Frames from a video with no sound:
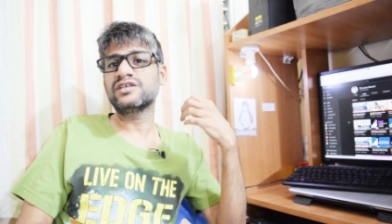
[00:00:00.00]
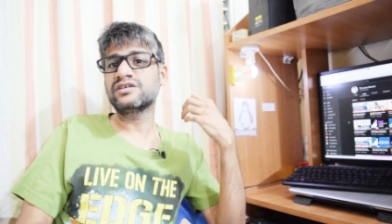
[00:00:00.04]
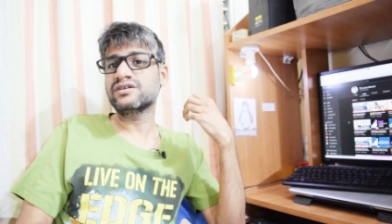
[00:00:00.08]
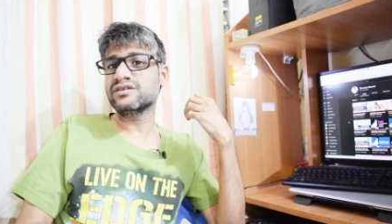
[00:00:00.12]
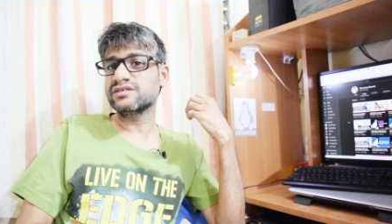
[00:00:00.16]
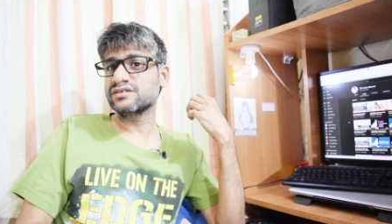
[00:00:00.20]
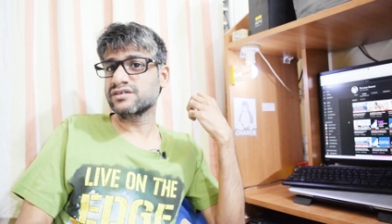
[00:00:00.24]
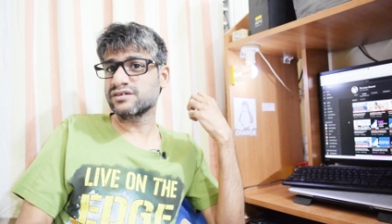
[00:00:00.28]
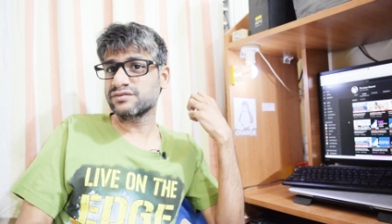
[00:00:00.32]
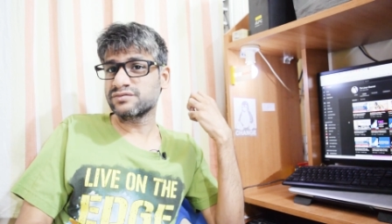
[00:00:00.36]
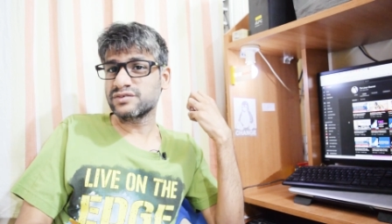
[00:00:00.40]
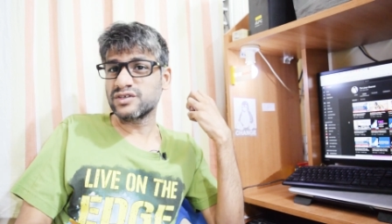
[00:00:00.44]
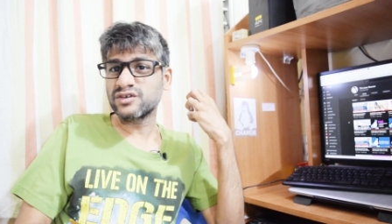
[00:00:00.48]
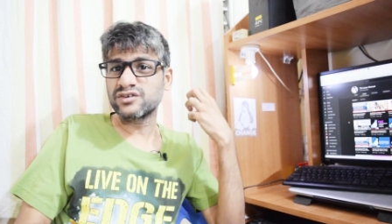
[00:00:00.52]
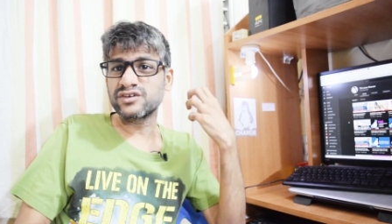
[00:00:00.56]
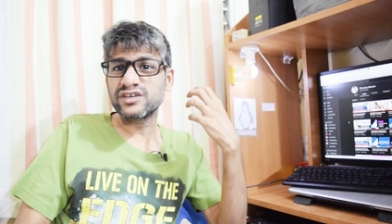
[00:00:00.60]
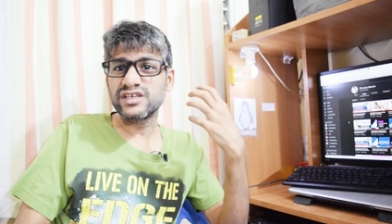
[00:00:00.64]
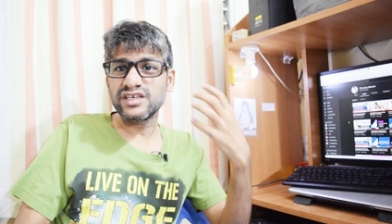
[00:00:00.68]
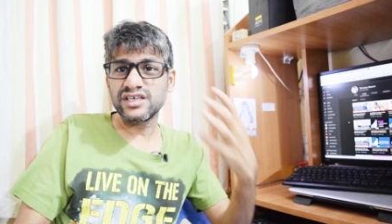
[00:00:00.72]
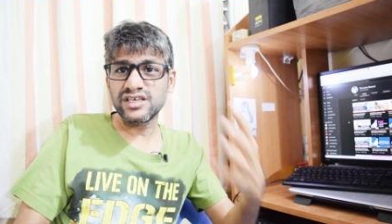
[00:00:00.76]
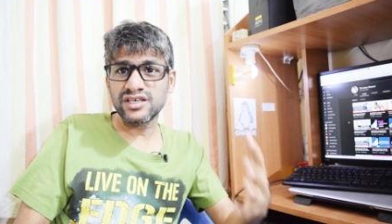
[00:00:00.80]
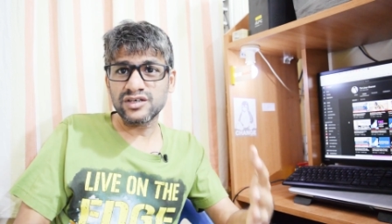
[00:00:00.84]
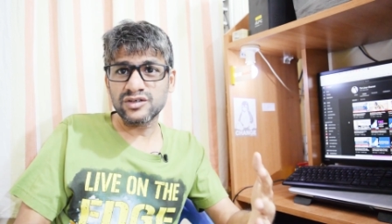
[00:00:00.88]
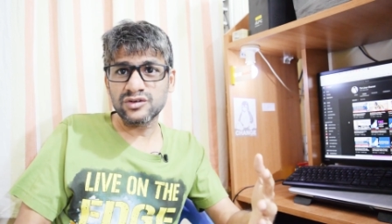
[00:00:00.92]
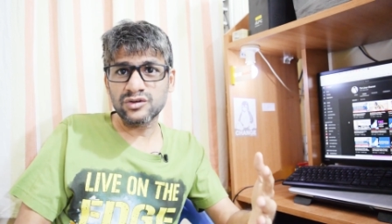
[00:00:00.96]
because of your
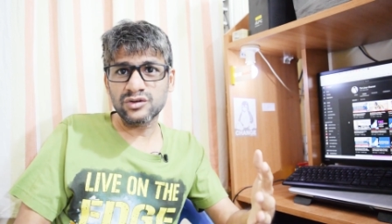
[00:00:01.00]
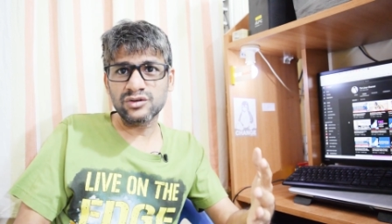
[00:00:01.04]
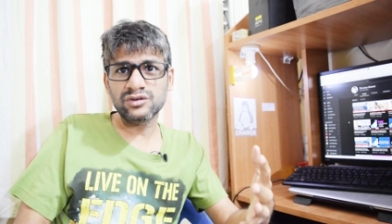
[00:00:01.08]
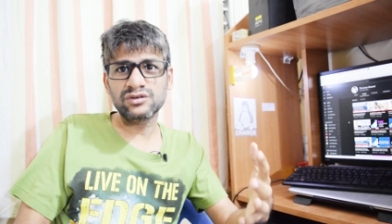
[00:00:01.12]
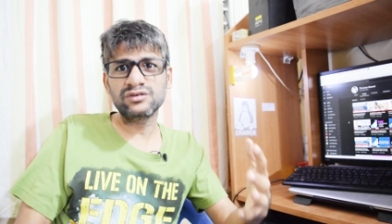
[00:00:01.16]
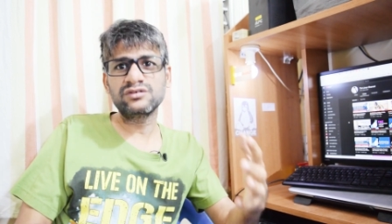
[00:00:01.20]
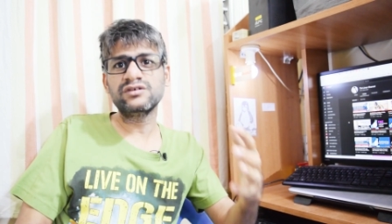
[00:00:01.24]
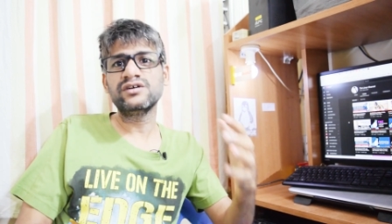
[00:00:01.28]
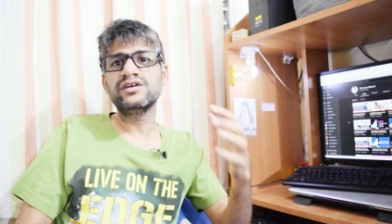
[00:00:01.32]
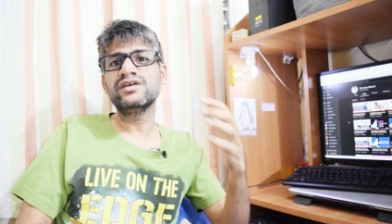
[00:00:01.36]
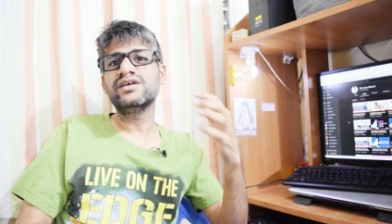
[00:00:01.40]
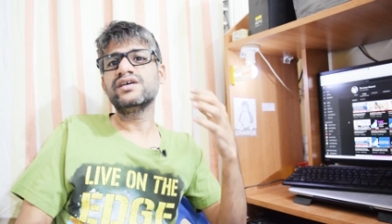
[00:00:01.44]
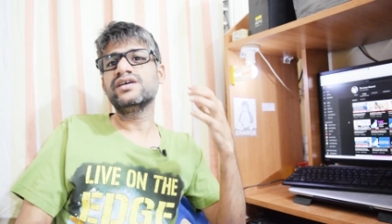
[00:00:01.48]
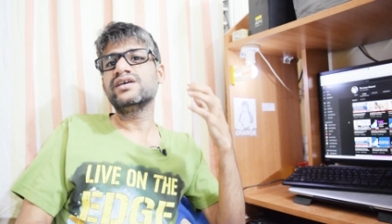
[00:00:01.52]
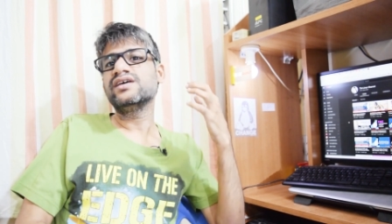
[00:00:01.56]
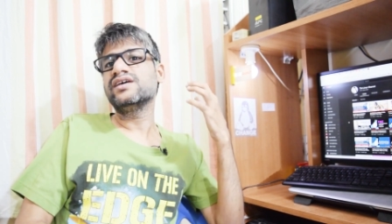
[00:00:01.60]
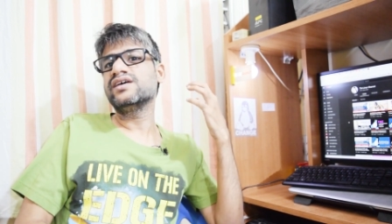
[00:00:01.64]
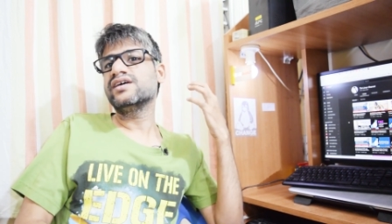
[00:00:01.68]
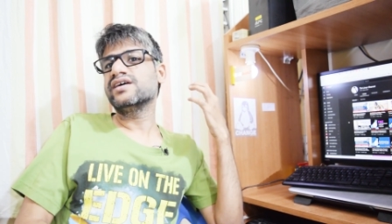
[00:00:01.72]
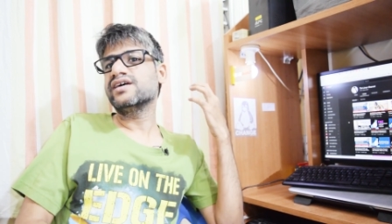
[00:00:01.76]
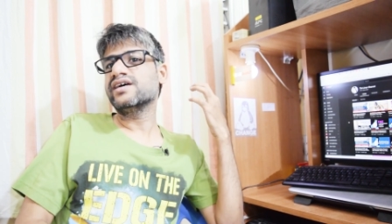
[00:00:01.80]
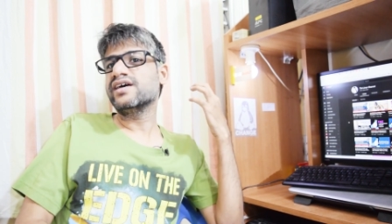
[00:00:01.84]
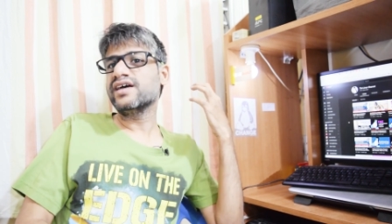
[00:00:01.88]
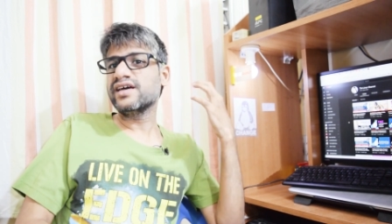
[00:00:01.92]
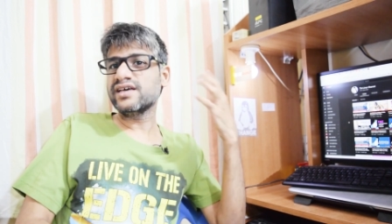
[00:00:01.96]
ego
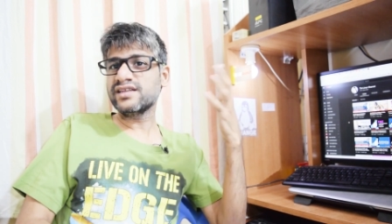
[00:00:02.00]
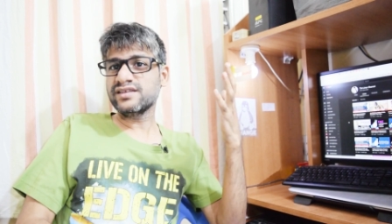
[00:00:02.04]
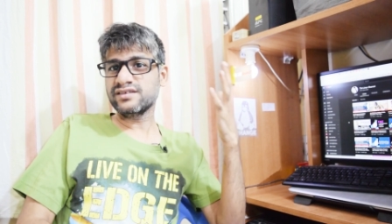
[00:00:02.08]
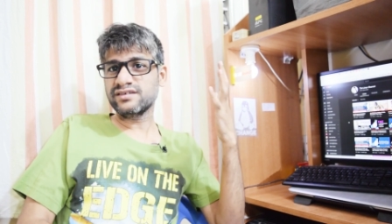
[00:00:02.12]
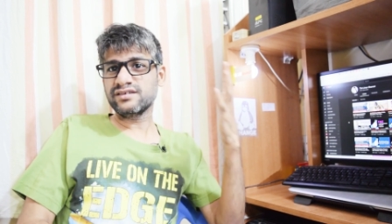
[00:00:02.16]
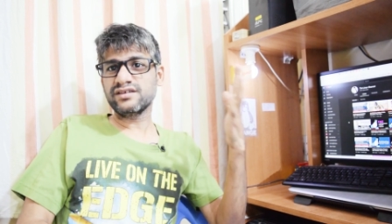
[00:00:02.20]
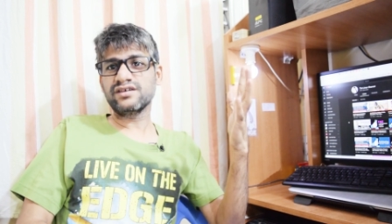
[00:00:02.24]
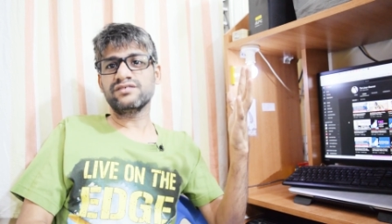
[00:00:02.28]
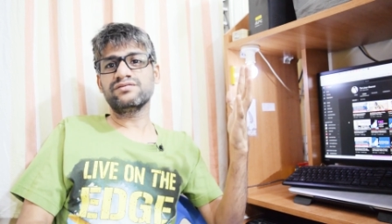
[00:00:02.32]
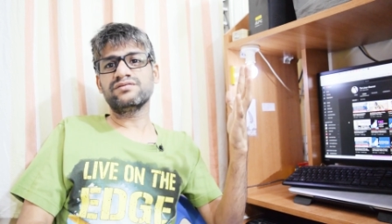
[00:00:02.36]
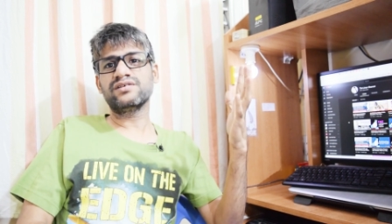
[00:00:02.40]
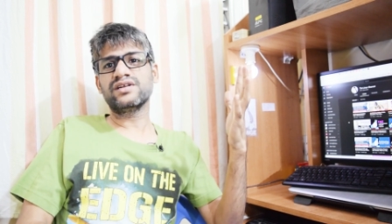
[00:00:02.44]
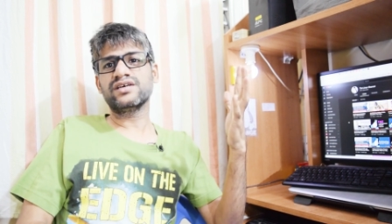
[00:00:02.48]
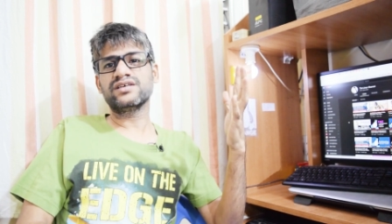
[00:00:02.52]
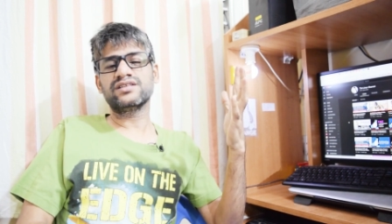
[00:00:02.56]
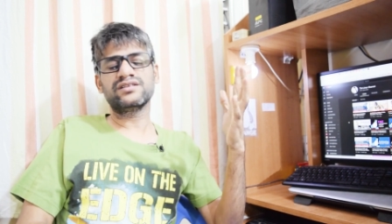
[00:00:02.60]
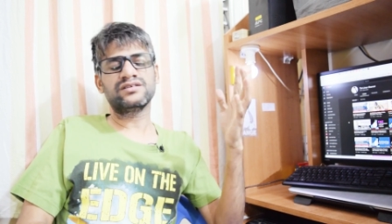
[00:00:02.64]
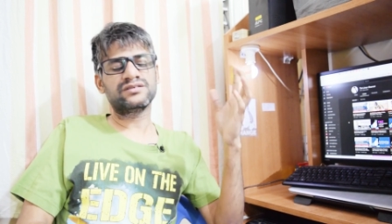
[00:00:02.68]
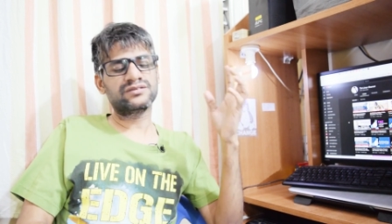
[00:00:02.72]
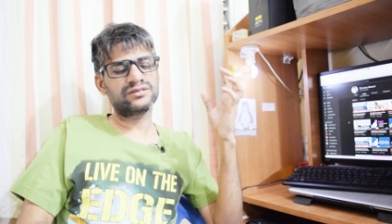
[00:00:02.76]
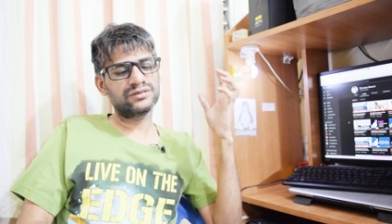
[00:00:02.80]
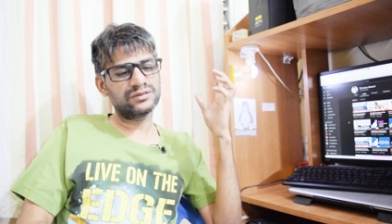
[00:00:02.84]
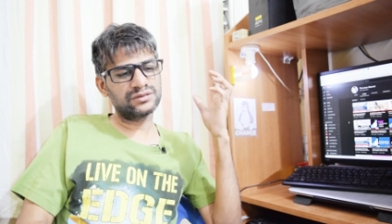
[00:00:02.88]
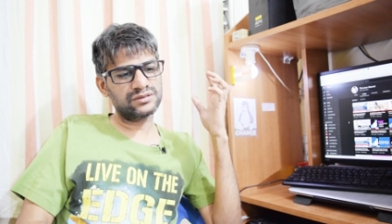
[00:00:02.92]
and stuff like that.